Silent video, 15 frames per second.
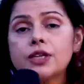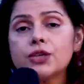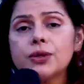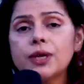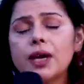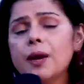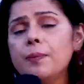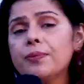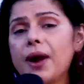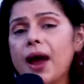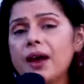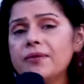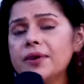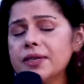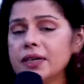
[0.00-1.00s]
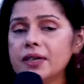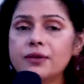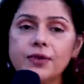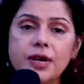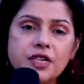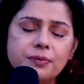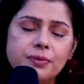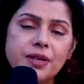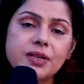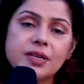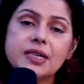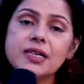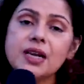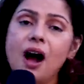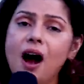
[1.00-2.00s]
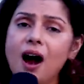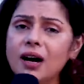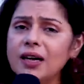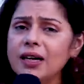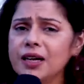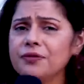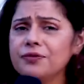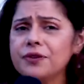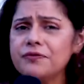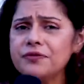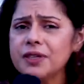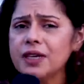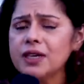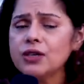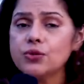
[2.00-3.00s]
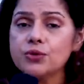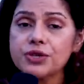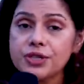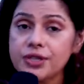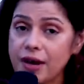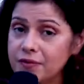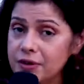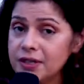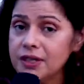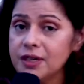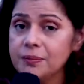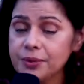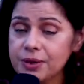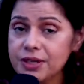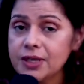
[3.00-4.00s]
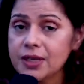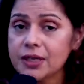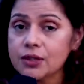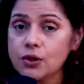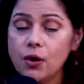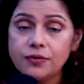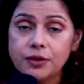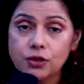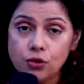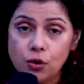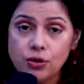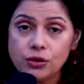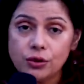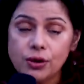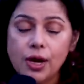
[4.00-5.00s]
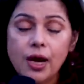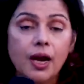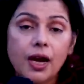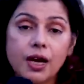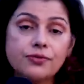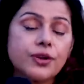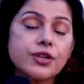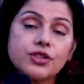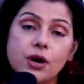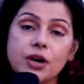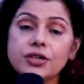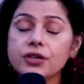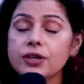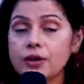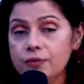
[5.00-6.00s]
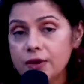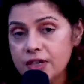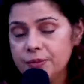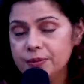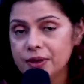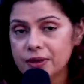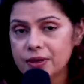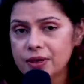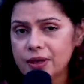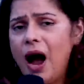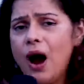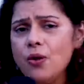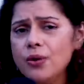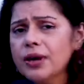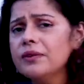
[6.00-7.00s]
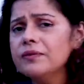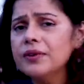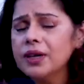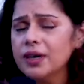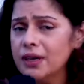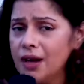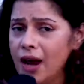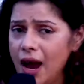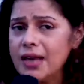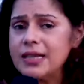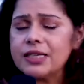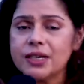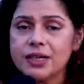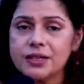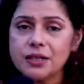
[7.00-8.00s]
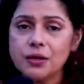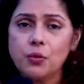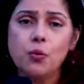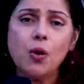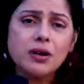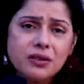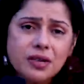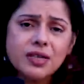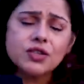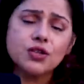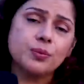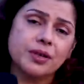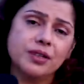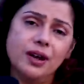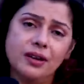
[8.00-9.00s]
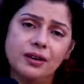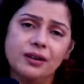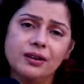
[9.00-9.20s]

Today, private investment is hardly 15 to 17% of the total infrastructure investment. How can we enhance it? What needs to be done?